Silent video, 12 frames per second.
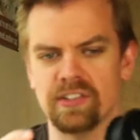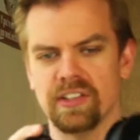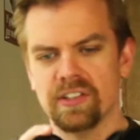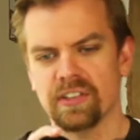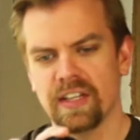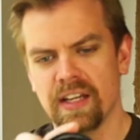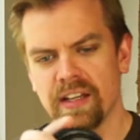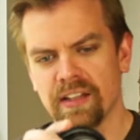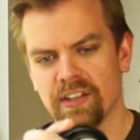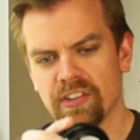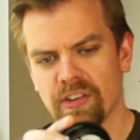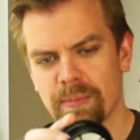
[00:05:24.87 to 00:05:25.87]
this is
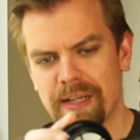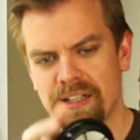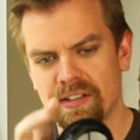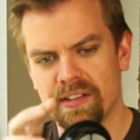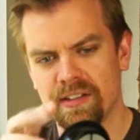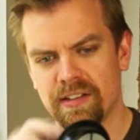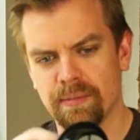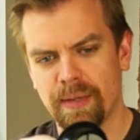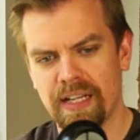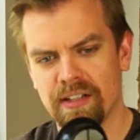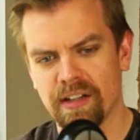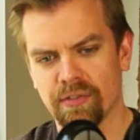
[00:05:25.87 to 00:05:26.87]
the
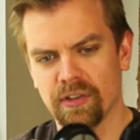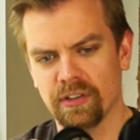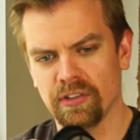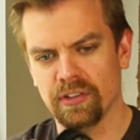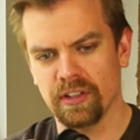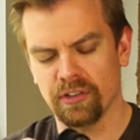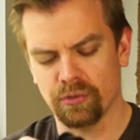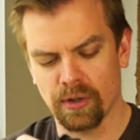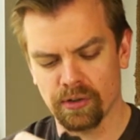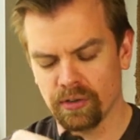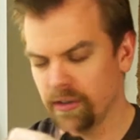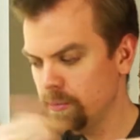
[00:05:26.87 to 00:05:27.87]
main difference
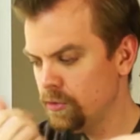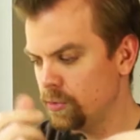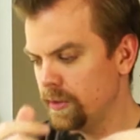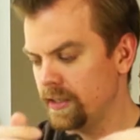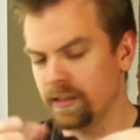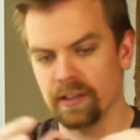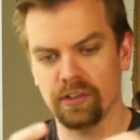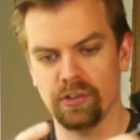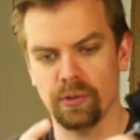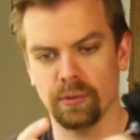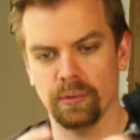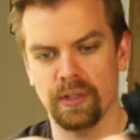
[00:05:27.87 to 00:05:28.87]
structurally between the
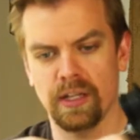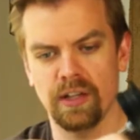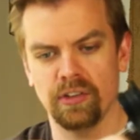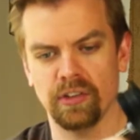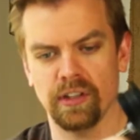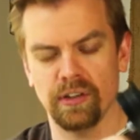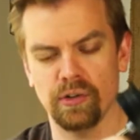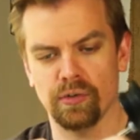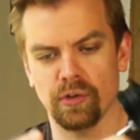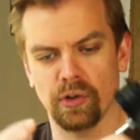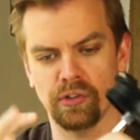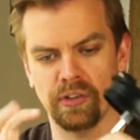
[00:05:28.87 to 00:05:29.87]
two. So the new
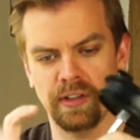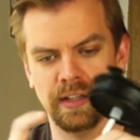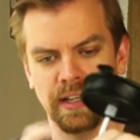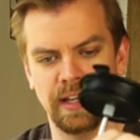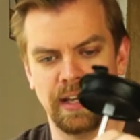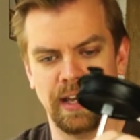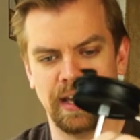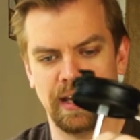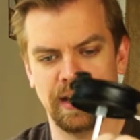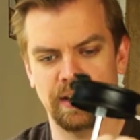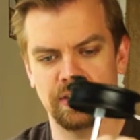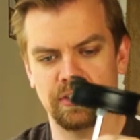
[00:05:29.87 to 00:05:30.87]
version
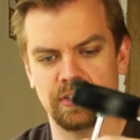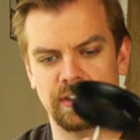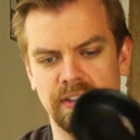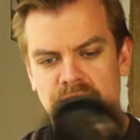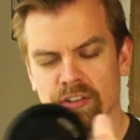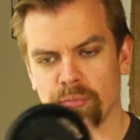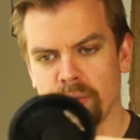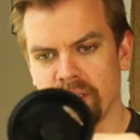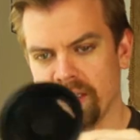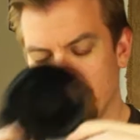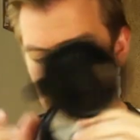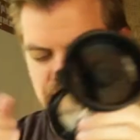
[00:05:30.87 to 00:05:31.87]
has this
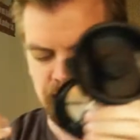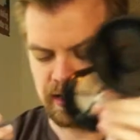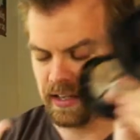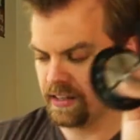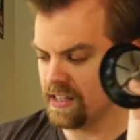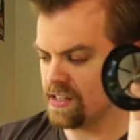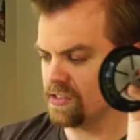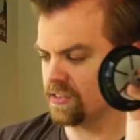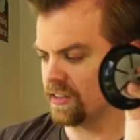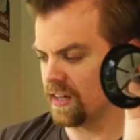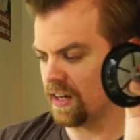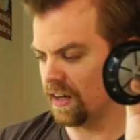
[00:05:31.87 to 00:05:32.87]
plate. Now these,
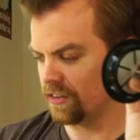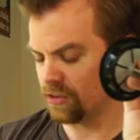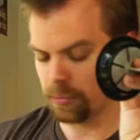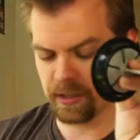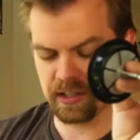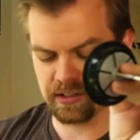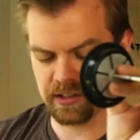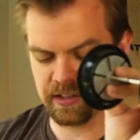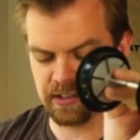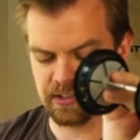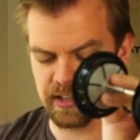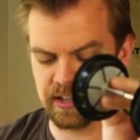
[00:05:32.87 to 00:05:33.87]
so Planetary
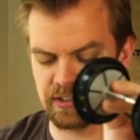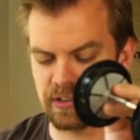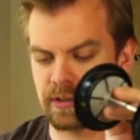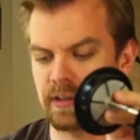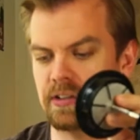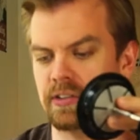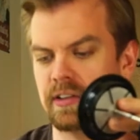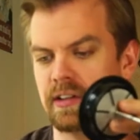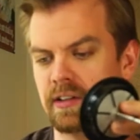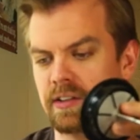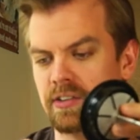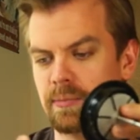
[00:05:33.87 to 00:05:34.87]
Design is
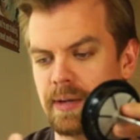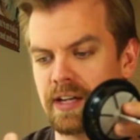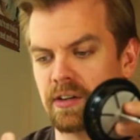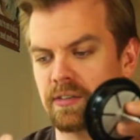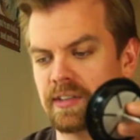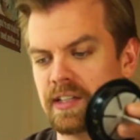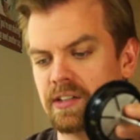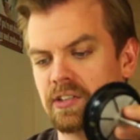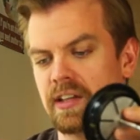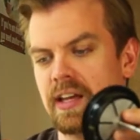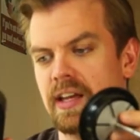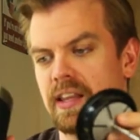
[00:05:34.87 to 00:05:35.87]
the maker of
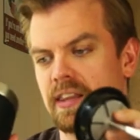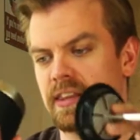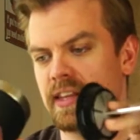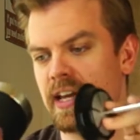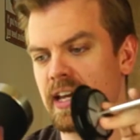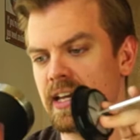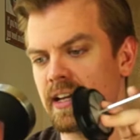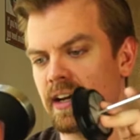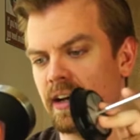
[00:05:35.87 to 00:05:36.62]
these. They,